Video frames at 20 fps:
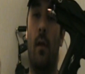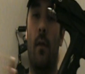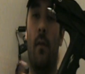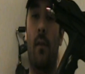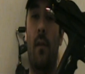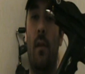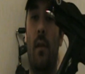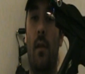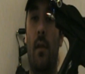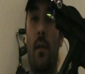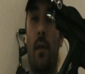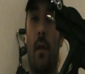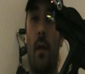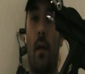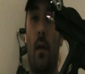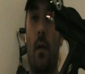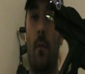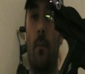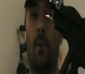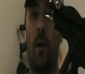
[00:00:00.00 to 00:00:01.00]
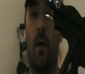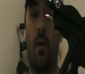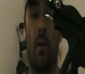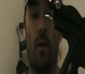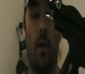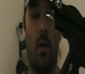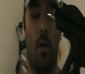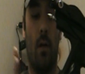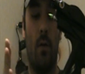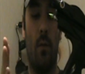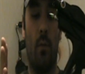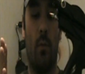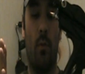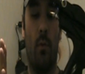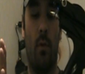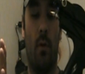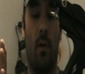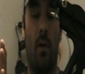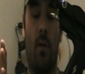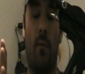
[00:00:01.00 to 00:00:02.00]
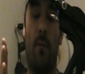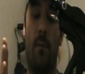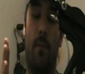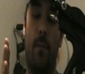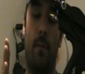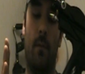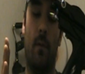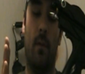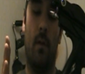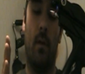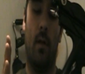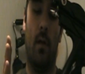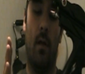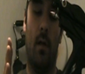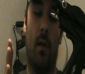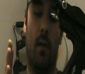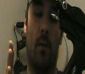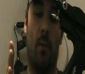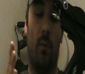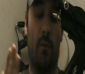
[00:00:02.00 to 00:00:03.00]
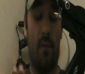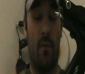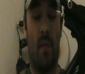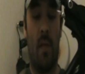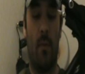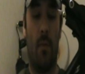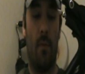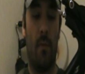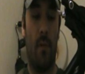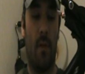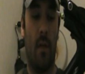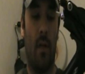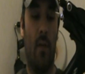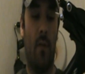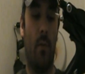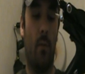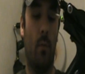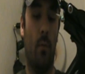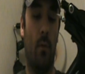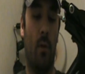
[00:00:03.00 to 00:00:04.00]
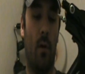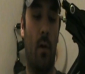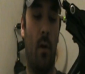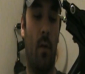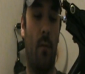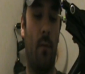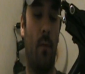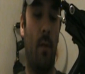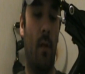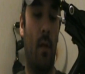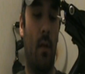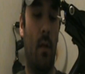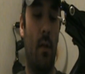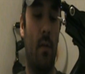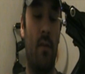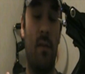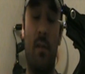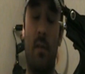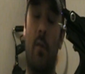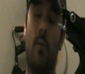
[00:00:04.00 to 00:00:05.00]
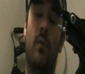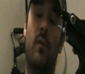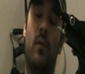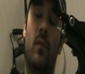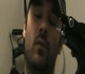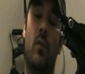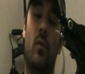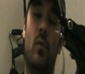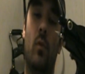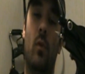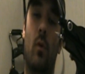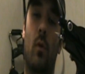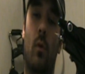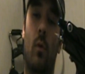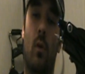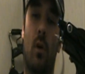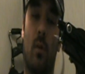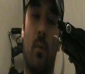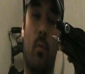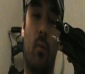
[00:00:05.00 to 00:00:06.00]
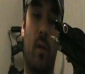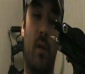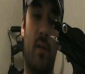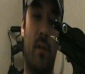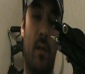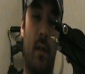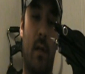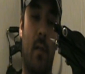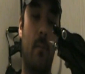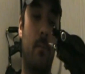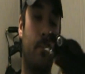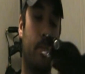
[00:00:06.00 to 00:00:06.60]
The autocockers will run off, or the snipers I guess, will run off CO2 or compressed air,